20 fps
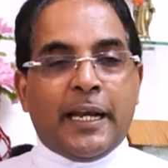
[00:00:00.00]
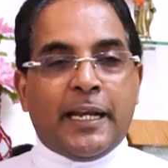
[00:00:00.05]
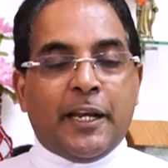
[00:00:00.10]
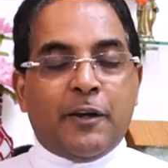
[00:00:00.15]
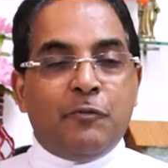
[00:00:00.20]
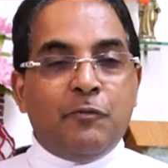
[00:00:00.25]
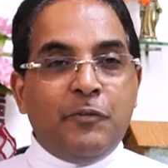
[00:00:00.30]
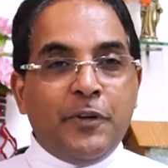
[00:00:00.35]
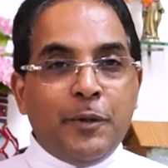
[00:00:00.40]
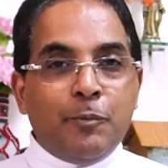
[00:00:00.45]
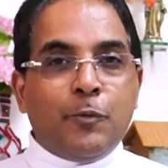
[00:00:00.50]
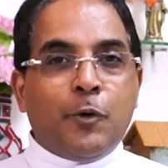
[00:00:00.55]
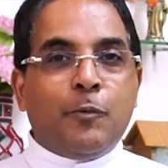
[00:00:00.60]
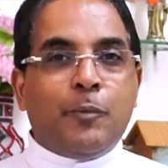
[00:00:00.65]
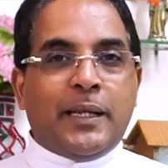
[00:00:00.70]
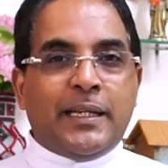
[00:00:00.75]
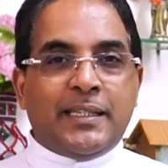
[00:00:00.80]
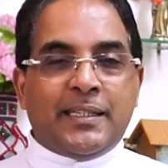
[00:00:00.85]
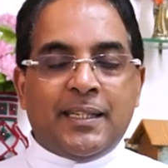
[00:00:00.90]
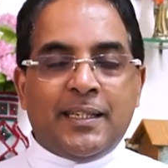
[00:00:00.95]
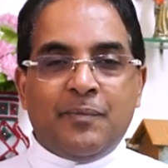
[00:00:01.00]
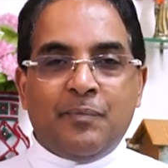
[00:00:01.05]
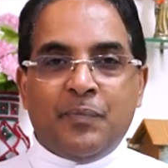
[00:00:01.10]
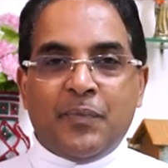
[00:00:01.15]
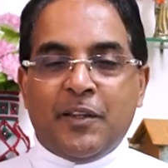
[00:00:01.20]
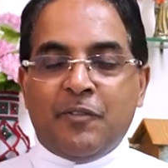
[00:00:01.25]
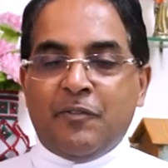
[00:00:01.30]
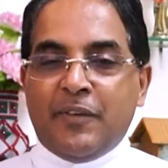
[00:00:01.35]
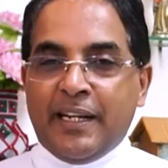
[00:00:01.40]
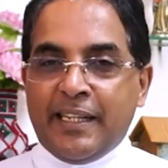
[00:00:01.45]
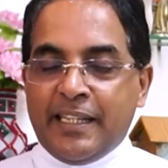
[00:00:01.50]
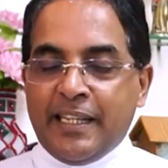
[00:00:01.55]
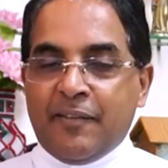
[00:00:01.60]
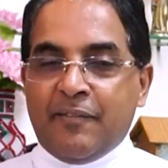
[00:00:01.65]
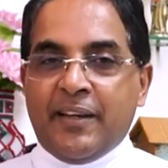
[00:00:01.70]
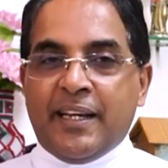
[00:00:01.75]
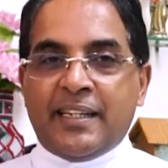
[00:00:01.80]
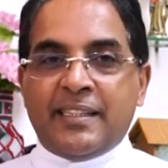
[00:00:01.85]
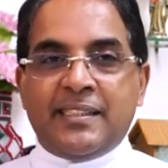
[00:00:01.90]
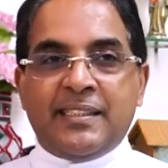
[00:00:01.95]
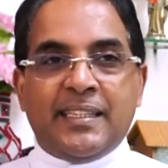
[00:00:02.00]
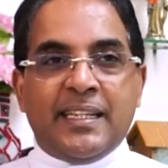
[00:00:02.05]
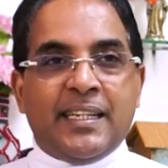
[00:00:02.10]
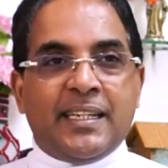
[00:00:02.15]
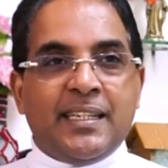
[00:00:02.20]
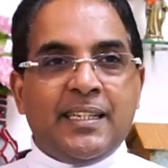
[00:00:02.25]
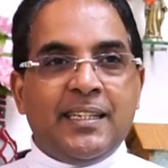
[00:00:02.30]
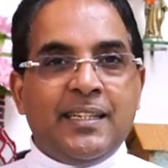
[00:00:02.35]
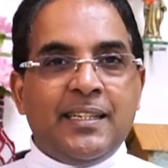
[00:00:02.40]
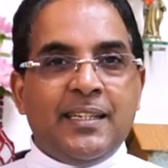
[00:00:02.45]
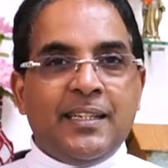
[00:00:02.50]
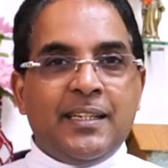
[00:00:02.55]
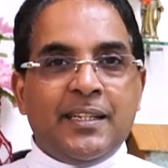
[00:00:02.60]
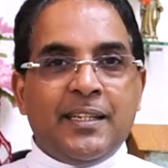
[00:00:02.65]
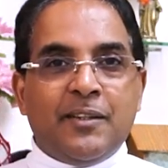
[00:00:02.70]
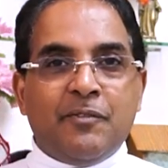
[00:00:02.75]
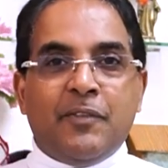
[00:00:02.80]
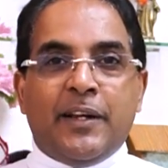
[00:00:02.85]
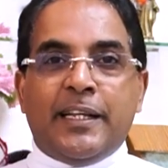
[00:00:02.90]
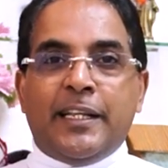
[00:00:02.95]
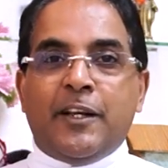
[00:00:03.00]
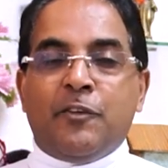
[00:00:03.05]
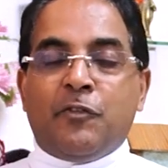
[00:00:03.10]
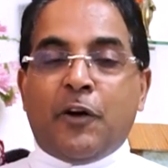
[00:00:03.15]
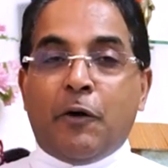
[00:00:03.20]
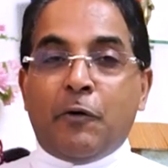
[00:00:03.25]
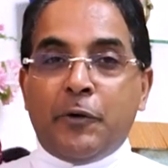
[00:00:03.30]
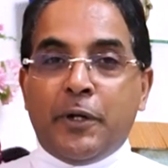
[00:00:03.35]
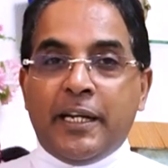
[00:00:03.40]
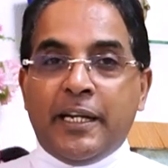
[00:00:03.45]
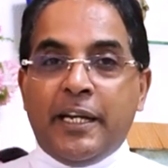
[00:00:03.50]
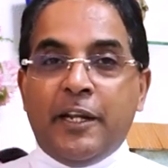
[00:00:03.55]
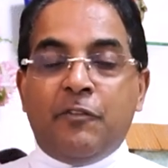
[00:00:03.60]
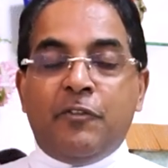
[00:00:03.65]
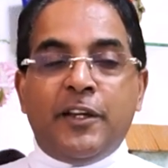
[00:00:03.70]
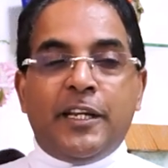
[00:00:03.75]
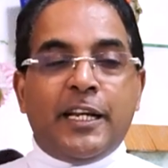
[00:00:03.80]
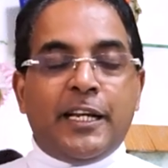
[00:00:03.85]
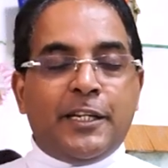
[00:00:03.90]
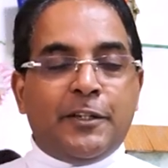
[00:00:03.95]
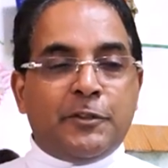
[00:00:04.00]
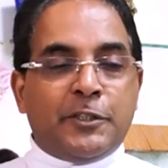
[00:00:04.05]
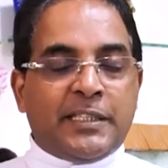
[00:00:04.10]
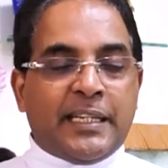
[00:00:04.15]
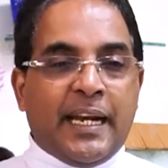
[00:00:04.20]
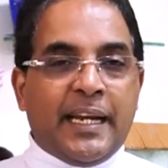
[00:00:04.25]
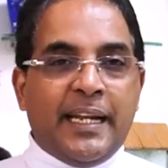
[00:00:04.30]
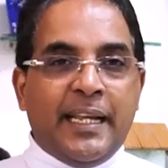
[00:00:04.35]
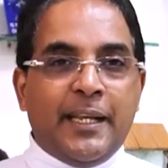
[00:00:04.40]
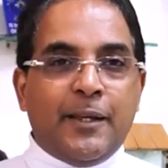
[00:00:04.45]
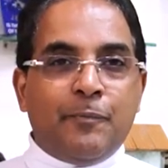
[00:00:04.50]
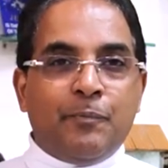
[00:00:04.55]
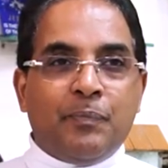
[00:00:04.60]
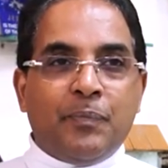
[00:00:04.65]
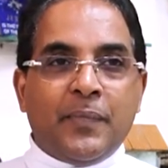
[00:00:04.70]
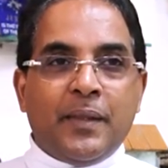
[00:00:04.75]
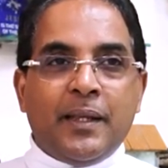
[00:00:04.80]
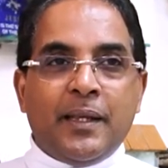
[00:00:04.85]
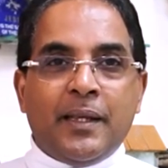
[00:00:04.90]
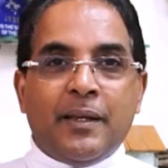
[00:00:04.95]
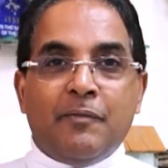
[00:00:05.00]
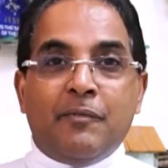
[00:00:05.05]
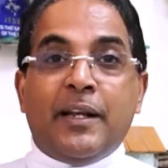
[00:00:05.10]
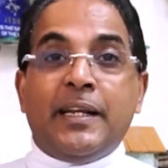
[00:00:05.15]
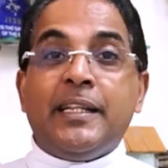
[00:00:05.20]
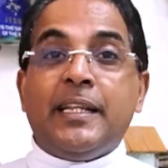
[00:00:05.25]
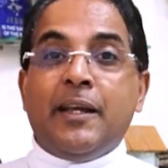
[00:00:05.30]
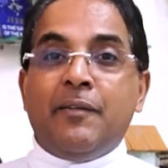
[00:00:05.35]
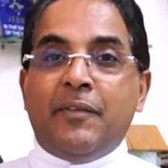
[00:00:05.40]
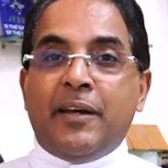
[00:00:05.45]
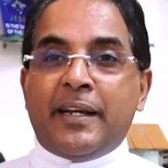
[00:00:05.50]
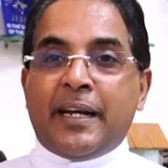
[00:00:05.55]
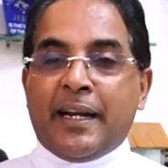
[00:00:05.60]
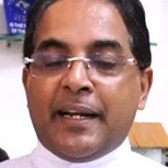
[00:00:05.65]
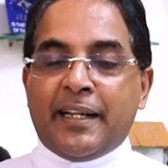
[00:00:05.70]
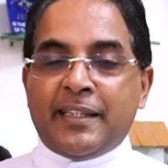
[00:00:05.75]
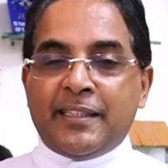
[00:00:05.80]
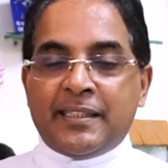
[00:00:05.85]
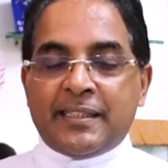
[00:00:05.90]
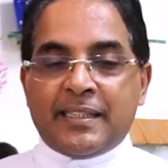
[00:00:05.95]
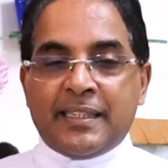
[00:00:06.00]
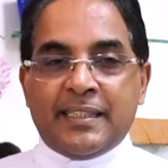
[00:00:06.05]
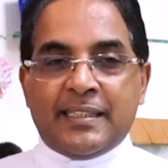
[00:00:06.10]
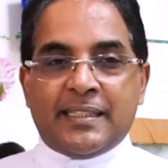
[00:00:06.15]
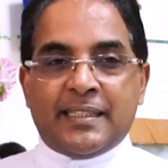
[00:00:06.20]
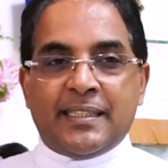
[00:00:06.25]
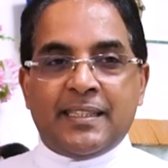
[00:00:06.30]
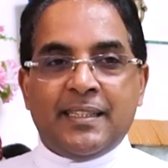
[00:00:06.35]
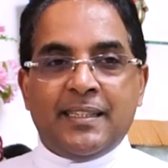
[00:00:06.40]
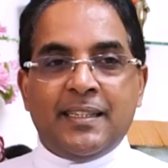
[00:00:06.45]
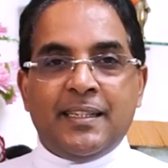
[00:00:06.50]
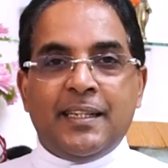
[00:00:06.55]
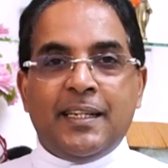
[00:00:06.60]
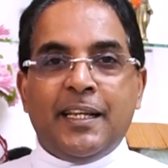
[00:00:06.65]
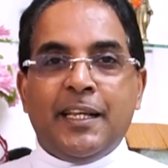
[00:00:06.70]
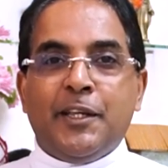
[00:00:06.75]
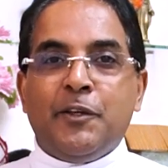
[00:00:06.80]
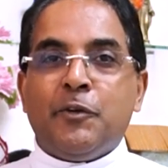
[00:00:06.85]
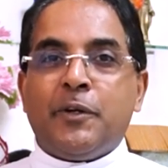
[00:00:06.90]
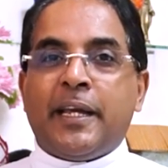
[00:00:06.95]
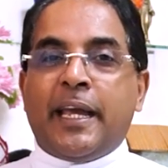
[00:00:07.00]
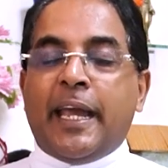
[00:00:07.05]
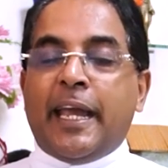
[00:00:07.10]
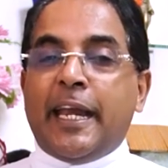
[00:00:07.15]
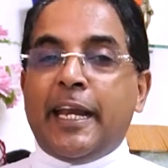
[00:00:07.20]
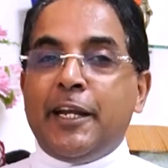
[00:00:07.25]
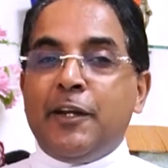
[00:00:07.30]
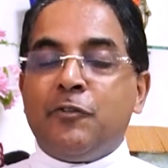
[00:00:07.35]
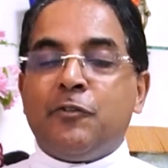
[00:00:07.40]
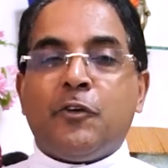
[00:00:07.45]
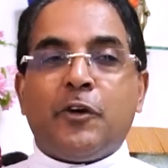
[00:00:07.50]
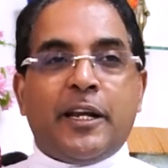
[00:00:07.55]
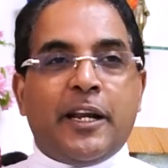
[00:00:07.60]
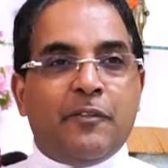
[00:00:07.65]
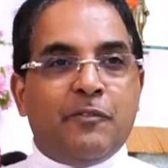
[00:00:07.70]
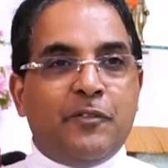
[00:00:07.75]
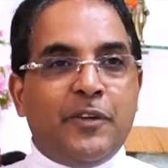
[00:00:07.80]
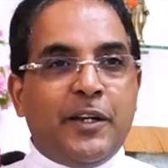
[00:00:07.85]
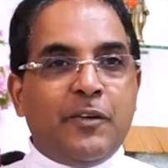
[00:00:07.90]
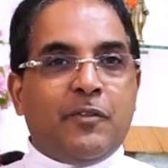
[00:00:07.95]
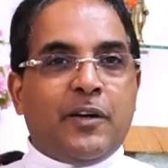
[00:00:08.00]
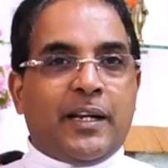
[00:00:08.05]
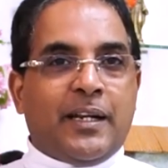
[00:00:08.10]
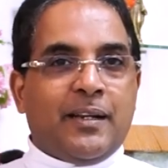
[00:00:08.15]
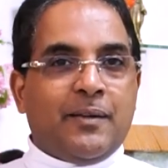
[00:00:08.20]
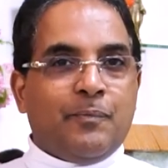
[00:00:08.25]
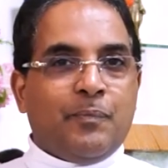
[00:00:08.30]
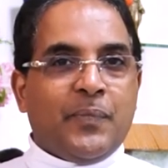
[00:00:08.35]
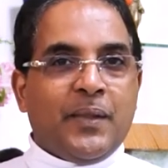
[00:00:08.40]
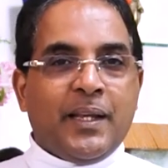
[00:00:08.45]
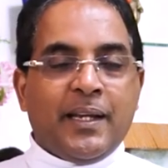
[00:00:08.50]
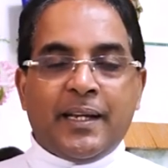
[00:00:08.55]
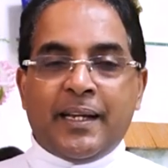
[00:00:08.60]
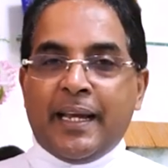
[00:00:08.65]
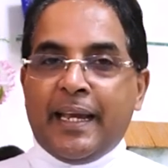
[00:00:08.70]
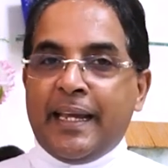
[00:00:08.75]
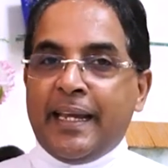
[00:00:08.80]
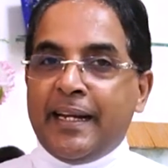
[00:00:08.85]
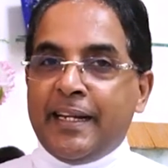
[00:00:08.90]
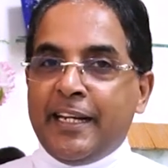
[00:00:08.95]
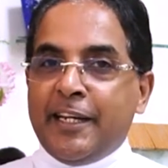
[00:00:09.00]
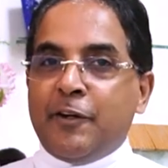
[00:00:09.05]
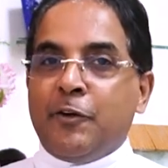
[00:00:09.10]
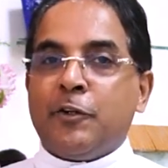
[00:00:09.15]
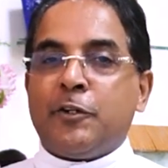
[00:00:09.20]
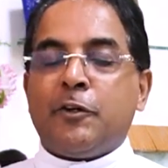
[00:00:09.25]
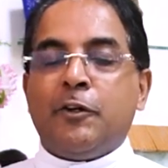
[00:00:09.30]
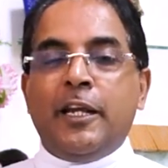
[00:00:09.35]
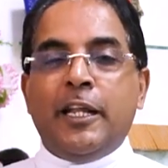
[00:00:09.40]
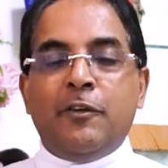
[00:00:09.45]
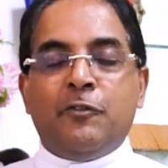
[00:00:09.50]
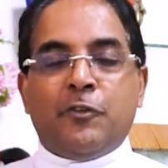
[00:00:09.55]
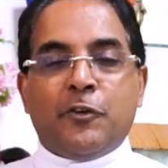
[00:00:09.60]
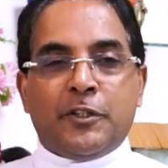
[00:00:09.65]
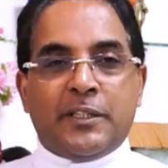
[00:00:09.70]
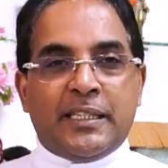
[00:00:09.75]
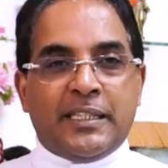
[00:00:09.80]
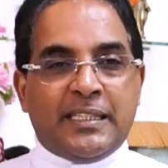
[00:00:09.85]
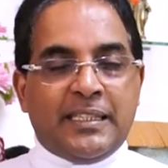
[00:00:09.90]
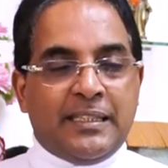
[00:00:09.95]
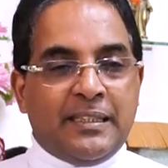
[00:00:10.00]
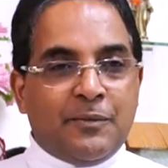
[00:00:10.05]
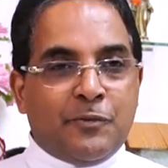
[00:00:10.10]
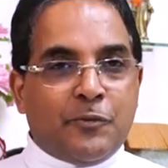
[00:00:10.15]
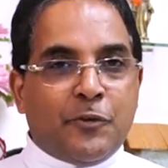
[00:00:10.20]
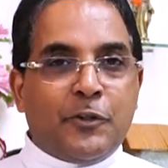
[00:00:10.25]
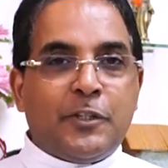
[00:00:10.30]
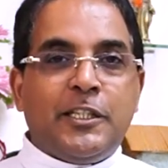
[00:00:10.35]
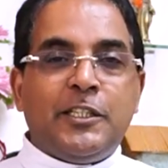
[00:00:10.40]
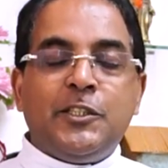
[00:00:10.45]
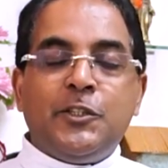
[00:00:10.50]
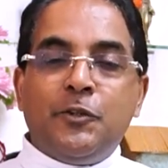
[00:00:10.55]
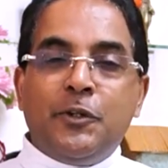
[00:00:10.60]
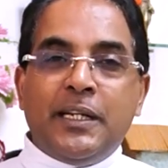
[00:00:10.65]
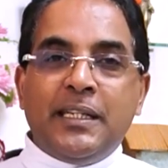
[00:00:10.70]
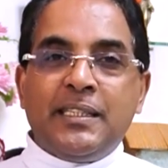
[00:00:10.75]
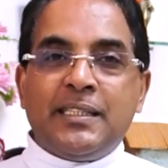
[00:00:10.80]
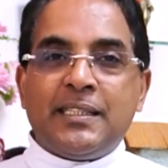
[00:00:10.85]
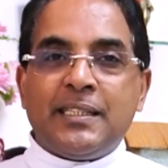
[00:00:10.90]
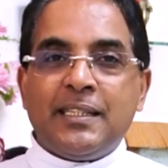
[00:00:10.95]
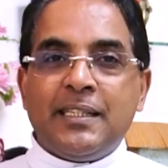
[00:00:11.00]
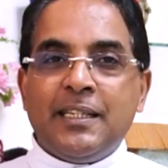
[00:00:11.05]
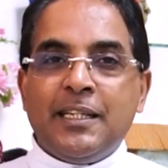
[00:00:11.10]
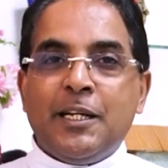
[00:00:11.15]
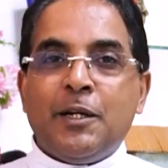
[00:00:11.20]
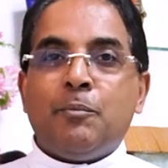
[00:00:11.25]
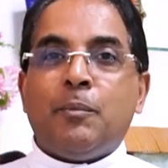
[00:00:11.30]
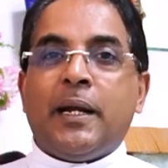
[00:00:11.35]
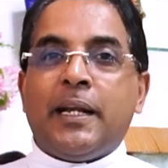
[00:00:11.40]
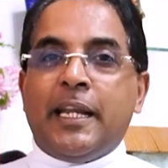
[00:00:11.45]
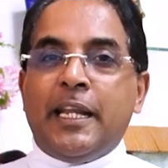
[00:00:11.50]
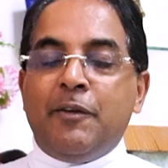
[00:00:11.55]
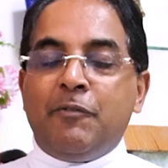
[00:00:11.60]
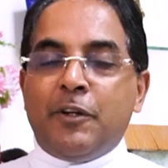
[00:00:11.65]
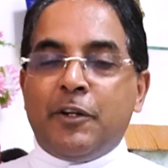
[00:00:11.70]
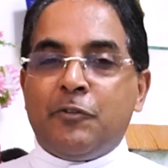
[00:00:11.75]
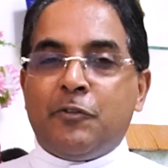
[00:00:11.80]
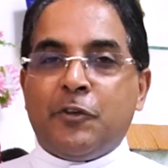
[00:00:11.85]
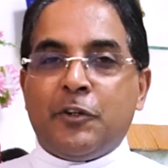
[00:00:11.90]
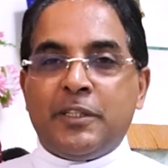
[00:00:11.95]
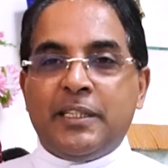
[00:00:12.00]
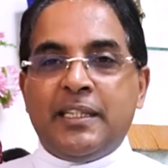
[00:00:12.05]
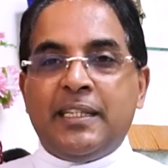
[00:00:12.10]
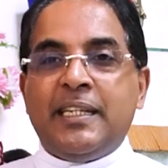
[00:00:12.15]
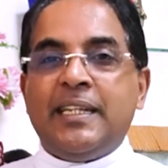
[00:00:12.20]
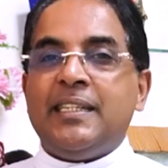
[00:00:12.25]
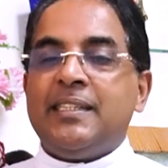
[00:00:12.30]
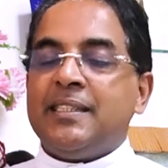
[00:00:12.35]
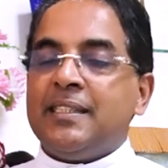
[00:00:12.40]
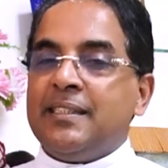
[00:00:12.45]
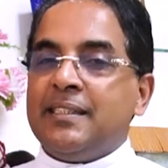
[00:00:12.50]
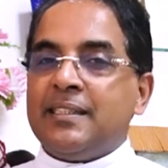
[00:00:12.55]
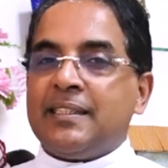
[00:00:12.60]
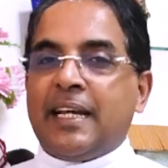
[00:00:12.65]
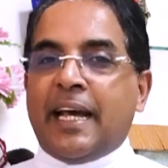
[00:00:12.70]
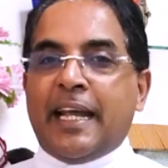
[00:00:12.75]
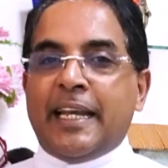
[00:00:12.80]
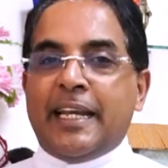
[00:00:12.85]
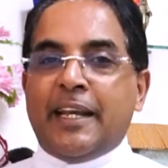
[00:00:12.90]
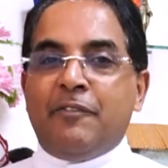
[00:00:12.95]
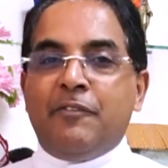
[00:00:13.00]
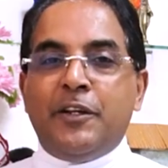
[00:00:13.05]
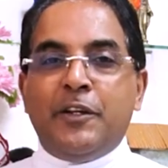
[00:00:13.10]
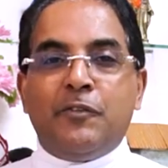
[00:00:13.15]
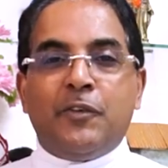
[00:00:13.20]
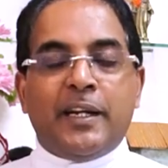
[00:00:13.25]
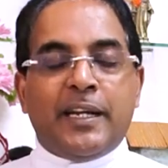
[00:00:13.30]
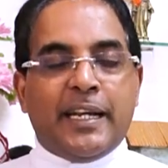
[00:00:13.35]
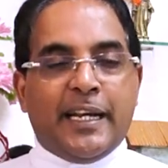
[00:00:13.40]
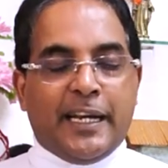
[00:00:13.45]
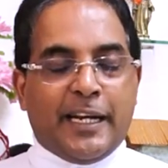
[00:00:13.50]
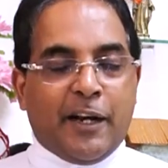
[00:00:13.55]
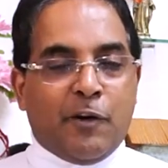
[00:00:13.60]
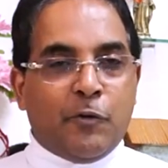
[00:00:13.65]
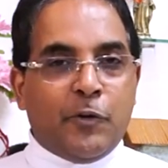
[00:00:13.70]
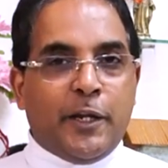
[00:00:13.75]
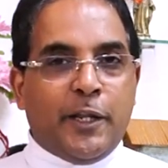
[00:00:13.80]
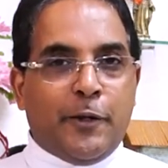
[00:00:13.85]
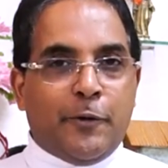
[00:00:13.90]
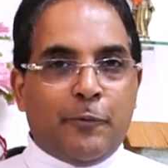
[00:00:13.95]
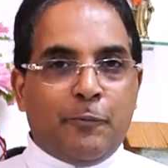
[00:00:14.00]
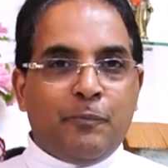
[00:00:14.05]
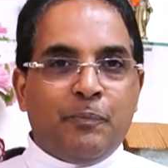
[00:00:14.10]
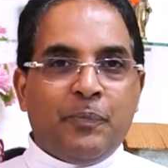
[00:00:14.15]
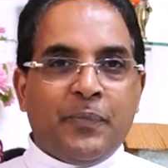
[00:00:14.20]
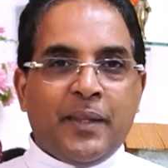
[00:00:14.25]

at every moment when they were sick, when they found it difficult to study, when they were under stress. You cared for everyone, cared not only for the, for the students, but even for the teachers and everyone around you.